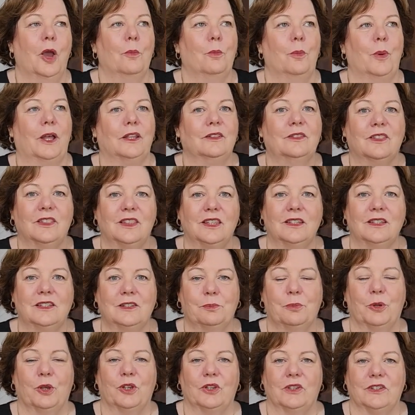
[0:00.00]
But this
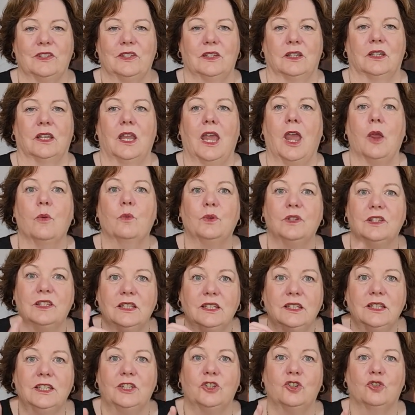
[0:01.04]
person, it was
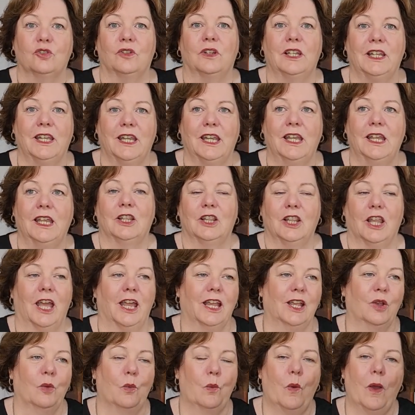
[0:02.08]
literally
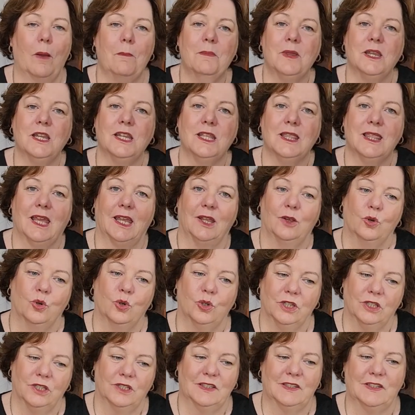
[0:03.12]
like 1 minute they
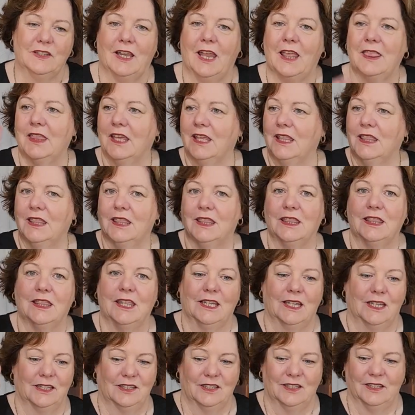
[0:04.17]
couldn't, and then the
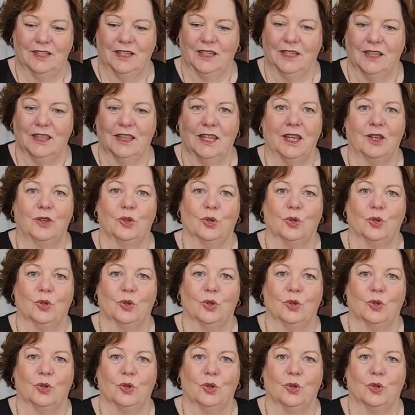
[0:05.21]
next second they